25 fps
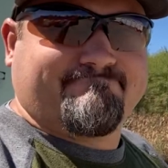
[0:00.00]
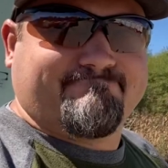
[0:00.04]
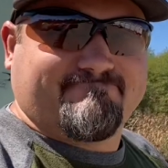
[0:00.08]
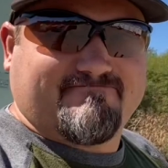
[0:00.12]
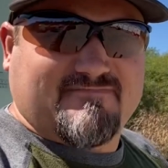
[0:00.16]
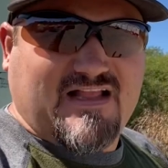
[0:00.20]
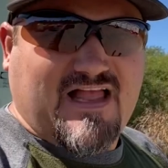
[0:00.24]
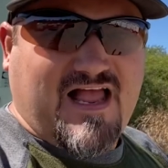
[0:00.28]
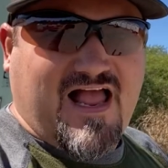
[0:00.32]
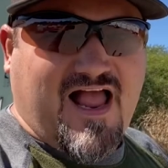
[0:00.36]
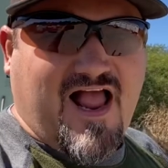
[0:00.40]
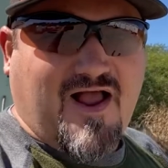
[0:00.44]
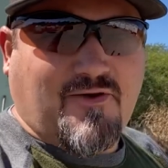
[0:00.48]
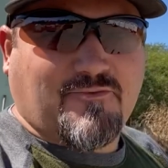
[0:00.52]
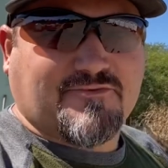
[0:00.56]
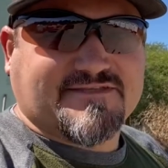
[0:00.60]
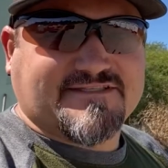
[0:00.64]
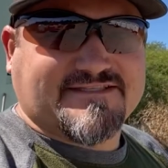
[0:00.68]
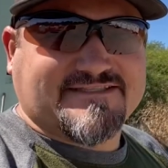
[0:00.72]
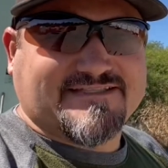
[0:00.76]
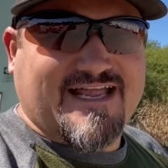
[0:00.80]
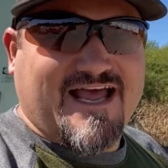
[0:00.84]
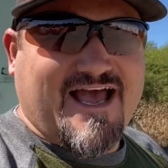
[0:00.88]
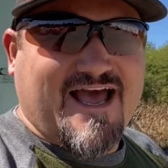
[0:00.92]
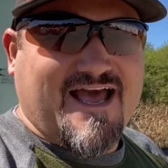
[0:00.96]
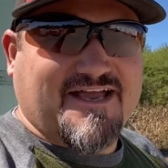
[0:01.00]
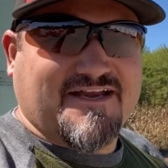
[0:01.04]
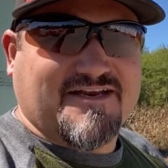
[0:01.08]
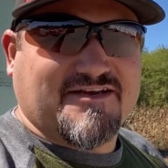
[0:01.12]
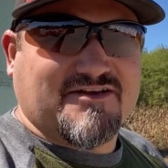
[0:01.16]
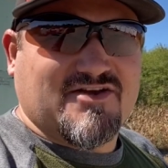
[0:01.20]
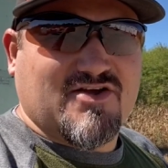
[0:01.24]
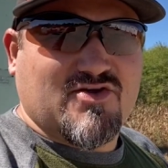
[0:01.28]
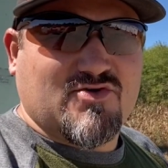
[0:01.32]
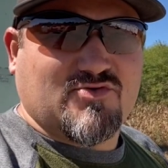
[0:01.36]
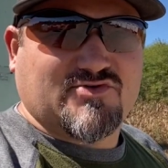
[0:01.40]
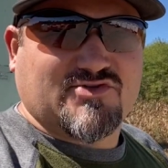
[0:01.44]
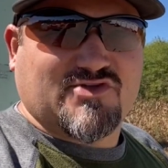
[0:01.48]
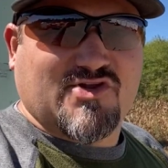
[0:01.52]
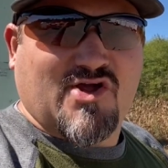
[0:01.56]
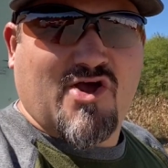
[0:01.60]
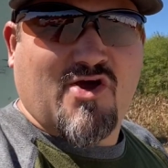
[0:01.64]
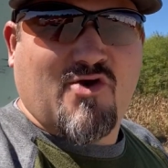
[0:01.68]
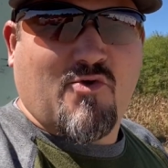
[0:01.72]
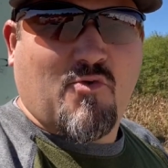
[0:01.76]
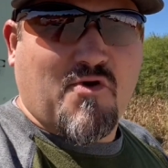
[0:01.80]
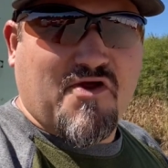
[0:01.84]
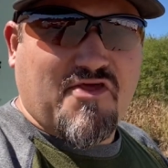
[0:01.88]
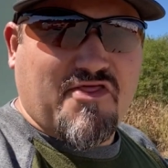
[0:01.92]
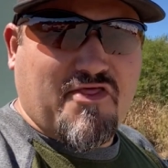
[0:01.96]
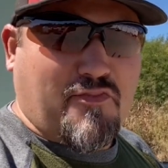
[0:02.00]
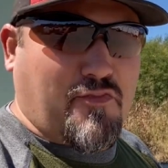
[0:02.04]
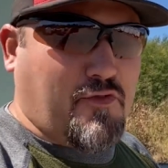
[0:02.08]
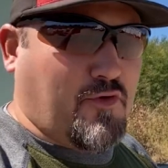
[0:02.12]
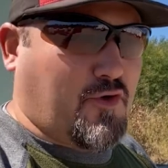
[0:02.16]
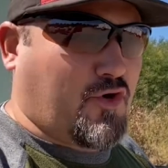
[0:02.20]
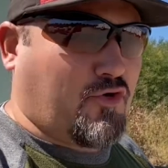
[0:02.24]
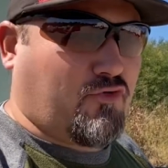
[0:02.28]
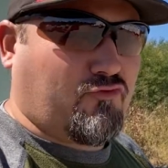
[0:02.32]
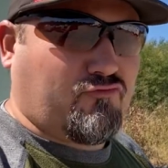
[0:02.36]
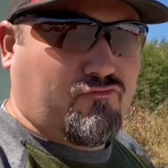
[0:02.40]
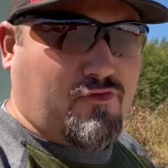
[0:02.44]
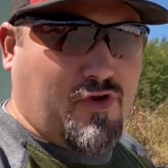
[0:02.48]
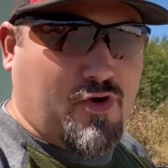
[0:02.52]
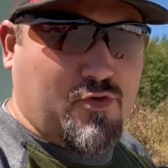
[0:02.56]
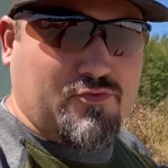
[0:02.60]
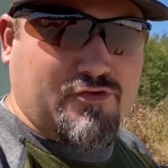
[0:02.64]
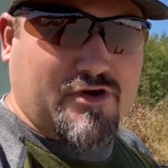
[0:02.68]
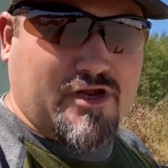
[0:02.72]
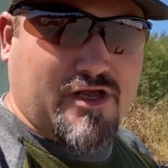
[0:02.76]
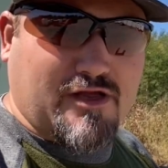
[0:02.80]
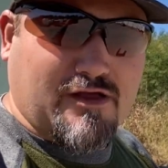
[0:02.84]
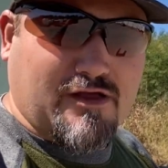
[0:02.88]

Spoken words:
I was diagnosed with the corona.